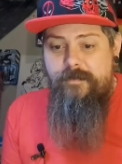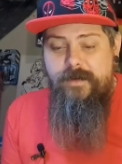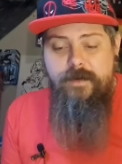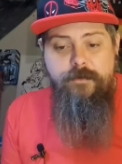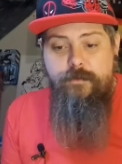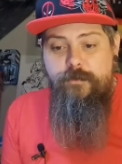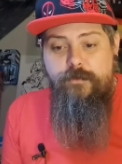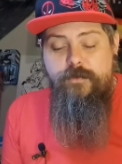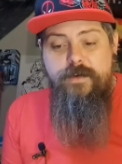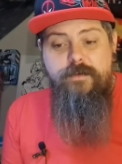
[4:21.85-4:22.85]
Hush was
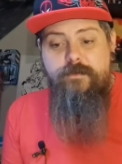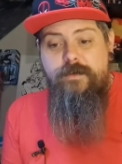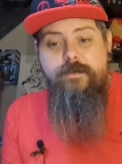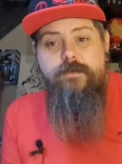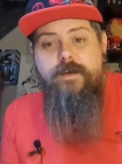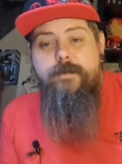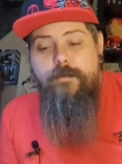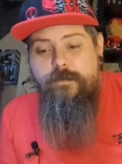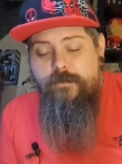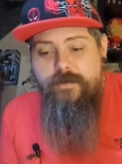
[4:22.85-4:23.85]
great, Gerald's Game
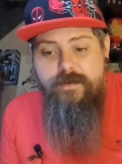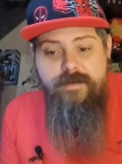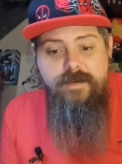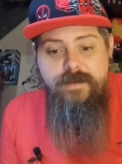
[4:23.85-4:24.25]
was great,